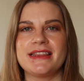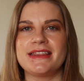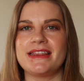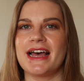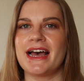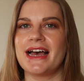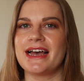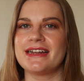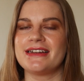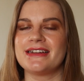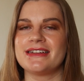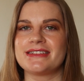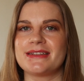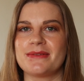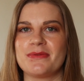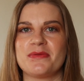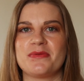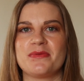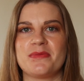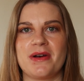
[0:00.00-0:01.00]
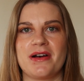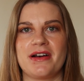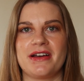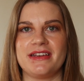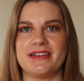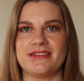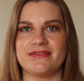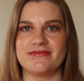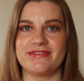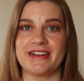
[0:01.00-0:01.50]
than some of
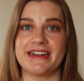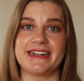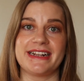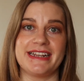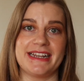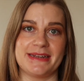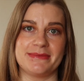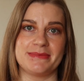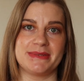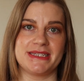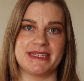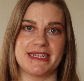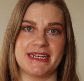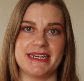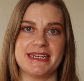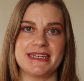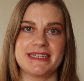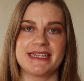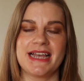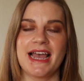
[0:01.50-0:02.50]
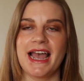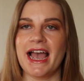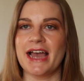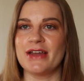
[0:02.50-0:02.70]
my red lipsticks